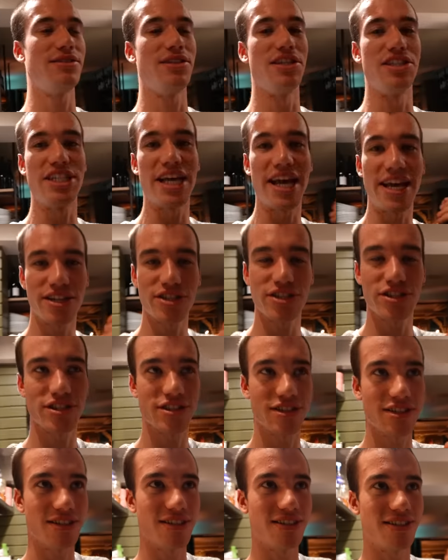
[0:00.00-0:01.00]
The
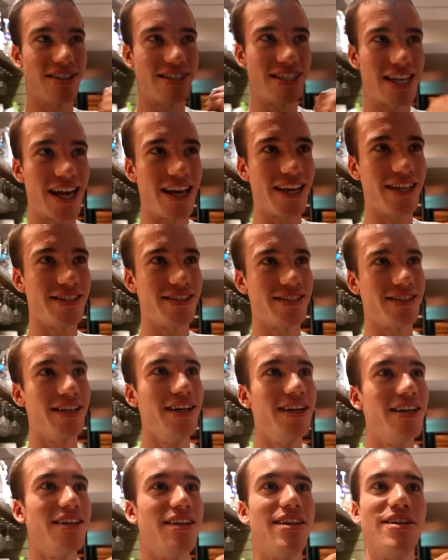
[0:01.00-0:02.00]
texture, the taste,
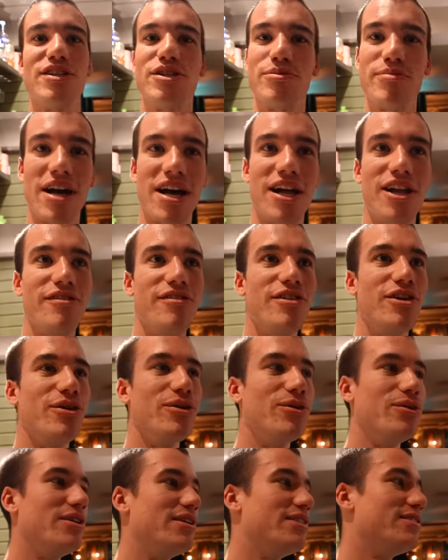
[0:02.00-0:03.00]
the smell of it
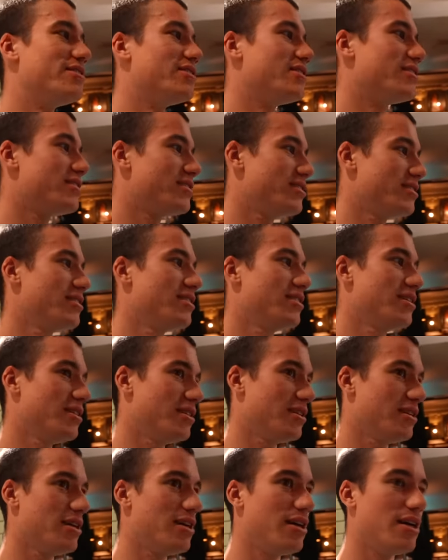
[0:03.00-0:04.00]
all is
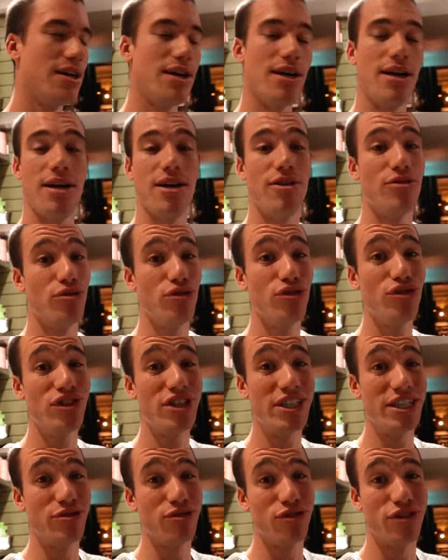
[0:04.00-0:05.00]

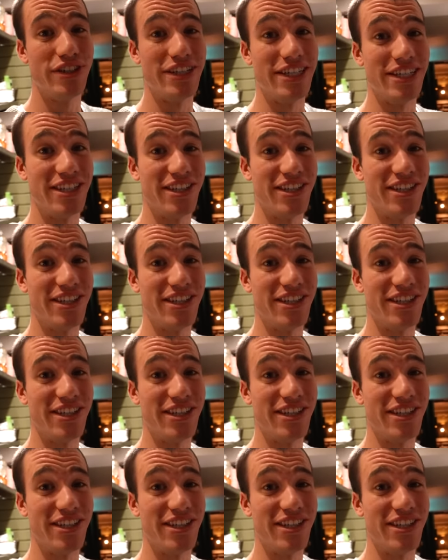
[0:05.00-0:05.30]
really, really